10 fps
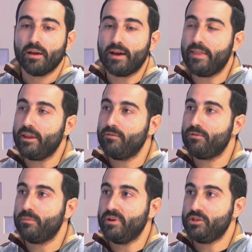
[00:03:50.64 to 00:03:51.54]
gather
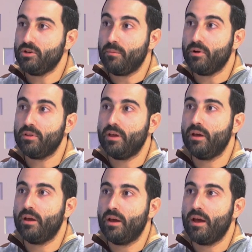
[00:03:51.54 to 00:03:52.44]
information about
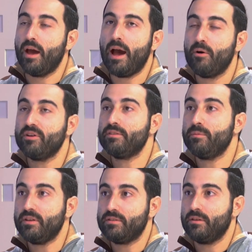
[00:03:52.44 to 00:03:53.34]
how is the
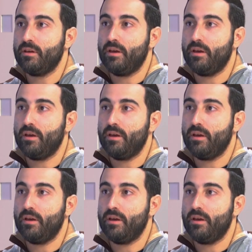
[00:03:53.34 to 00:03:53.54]
beach